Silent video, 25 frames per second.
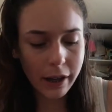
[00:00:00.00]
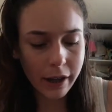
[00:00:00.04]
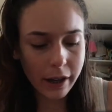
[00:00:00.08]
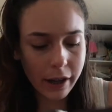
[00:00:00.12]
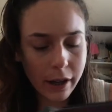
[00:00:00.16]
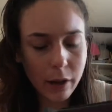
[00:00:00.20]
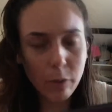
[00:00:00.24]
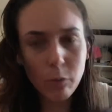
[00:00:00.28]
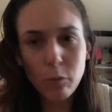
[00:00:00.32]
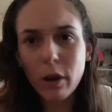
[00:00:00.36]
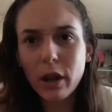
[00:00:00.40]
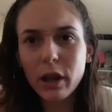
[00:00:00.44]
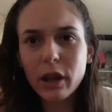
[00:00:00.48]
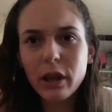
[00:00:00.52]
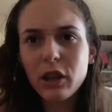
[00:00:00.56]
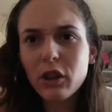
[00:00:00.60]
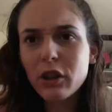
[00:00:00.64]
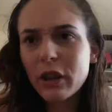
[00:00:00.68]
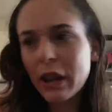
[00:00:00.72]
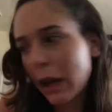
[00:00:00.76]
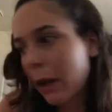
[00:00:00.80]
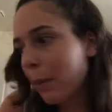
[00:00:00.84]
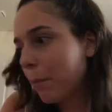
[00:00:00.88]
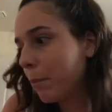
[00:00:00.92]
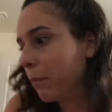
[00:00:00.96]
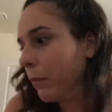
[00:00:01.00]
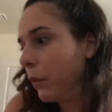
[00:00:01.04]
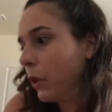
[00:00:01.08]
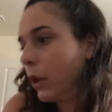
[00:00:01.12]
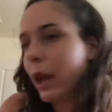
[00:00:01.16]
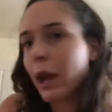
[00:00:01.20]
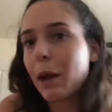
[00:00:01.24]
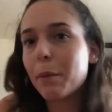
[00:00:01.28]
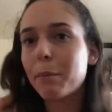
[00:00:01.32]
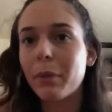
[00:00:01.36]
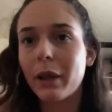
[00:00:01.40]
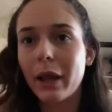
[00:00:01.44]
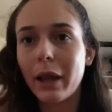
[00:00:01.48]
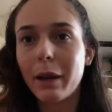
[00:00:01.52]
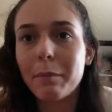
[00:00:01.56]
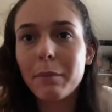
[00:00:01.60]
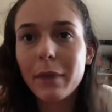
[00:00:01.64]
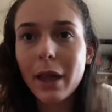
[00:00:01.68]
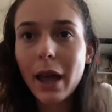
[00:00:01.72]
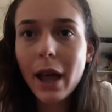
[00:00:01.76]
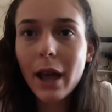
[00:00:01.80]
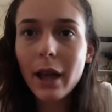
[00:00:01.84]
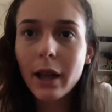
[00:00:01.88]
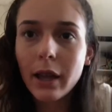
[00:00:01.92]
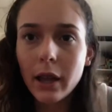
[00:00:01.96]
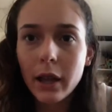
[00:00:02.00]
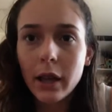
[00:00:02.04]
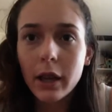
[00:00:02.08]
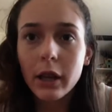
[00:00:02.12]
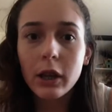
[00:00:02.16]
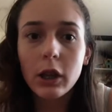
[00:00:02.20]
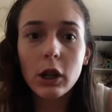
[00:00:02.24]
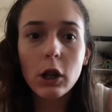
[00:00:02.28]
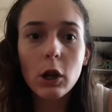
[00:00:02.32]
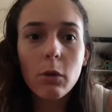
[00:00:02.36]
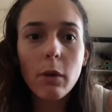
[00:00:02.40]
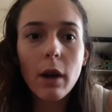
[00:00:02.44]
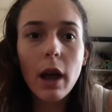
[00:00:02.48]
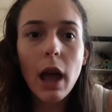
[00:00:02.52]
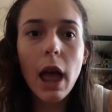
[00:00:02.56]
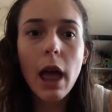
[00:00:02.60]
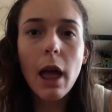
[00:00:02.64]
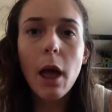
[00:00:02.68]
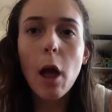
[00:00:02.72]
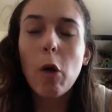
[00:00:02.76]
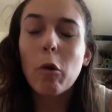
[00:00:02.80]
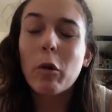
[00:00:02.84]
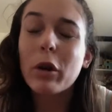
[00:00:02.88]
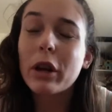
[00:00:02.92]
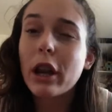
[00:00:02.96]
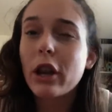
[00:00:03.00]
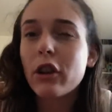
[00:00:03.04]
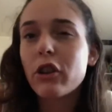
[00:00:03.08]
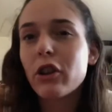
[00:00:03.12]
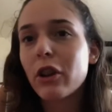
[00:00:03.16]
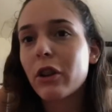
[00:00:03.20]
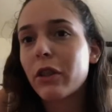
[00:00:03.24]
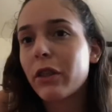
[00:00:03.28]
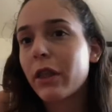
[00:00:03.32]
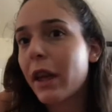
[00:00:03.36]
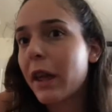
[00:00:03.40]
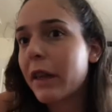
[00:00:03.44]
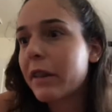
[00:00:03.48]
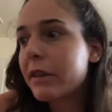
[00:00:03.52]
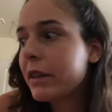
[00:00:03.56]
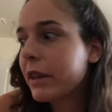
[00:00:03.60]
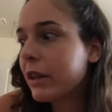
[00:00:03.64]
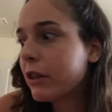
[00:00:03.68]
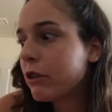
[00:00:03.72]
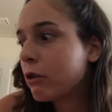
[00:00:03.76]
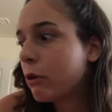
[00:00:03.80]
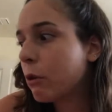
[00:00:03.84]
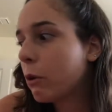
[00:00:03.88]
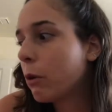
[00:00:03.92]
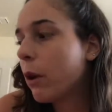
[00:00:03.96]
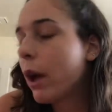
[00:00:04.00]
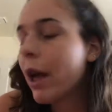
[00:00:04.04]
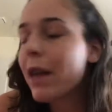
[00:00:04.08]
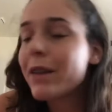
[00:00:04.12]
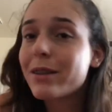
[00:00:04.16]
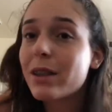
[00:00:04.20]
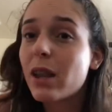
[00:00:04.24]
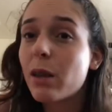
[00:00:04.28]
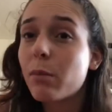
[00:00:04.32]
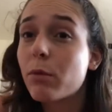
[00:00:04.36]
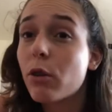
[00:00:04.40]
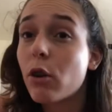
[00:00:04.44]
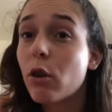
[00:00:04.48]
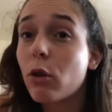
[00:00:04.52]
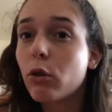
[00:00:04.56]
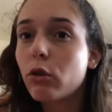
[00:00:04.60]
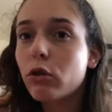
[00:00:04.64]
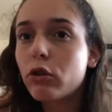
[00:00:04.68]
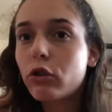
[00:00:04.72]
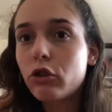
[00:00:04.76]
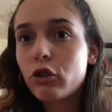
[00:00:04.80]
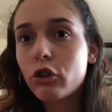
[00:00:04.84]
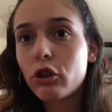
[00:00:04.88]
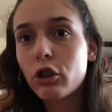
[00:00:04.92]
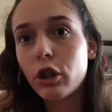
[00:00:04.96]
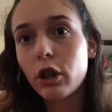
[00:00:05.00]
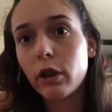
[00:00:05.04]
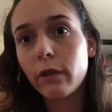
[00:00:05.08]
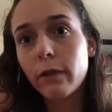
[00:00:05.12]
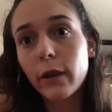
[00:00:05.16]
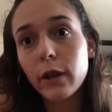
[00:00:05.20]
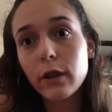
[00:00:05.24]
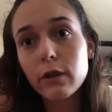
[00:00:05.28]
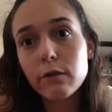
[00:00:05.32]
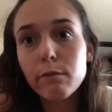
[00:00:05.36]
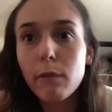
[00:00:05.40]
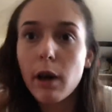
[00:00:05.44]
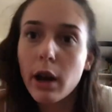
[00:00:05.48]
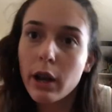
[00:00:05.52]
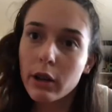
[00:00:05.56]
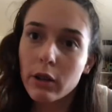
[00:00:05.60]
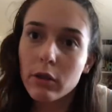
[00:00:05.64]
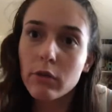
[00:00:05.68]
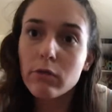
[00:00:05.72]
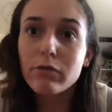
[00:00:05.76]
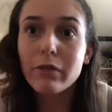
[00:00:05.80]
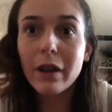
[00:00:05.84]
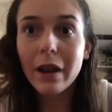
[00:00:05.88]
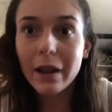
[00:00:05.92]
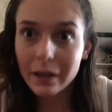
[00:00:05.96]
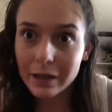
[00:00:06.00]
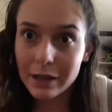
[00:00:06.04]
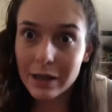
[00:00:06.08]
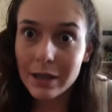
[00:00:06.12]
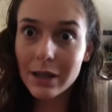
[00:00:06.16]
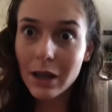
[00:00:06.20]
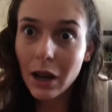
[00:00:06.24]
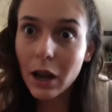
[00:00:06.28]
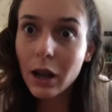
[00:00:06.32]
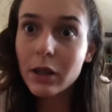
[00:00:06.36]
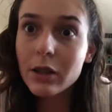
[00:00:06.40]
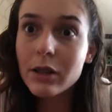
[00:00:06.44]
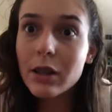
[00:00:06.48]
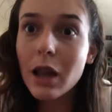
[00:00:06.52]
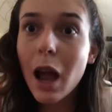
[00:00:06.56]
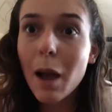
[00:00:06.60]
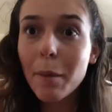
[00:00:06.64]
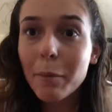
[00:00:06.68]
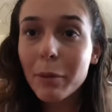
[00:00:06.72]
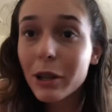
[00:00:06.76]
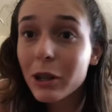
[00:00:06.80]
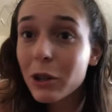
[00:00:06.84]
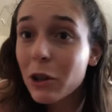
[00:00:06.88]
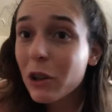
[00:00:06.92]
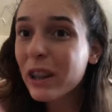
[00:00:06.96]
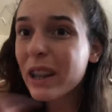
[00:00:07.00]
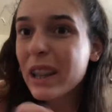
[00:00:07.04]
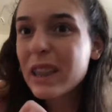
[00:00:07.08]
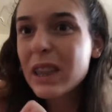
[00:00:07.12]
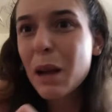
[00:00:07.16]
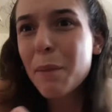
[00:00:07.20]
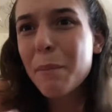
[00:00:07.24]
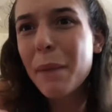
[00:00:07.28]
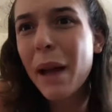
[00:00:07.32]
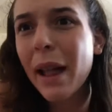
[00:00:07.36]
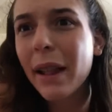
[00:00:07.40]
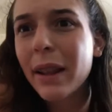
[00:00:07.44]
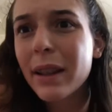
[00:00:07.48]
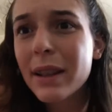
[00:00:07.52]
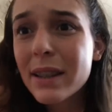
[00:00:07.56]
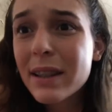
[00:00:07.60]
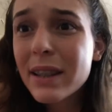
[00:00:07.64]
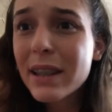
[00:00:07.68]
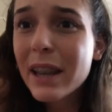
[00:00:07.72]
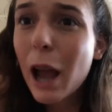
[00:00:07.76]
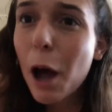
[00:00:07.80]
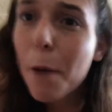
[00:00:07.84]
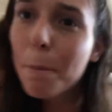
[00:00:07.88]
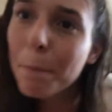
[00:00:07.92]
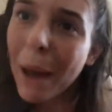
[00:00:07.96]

And what? You can't blame that. You know what? We're gonna turn this into Subculture versus Modern Renaissance. I'm gonna go get that palette and see how